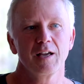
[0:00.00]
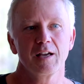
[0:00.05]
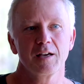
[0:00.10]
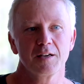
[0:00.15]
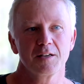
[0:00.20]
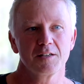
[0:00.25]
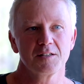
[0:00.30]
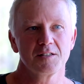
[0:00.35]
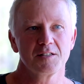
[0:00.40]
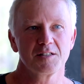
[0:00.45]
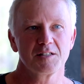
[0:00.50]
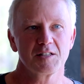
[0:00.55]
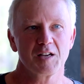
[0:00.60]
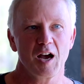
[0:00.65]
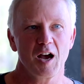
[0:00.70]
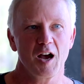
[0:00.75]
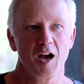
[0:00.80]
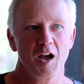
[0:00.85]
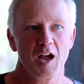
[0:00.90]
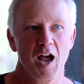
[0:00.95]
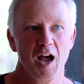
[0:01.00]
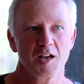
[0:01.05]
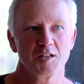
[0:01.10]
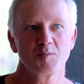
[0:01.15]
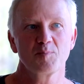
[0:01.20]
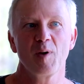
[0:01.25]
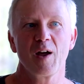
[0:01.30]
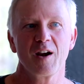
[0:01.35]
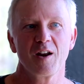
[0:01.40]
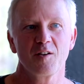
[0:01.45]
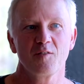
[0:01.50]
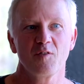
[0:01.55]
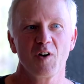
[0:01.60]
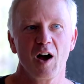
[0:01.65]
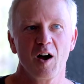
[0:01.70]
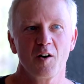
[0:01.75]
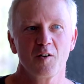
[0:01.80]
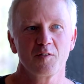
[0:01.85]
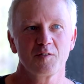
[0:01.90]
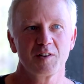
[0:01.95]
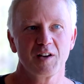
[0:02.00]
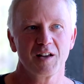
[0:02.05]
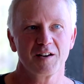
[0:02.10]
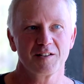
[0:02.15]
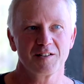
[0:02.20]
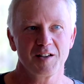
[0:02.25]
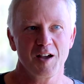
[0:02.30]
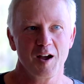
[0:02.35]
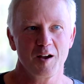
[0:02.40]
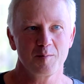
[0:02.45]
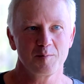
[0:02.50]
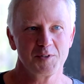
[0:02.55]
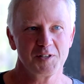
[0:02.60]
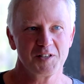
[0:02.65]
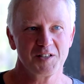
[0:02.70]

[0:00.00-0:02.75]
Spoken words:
has been involved at times.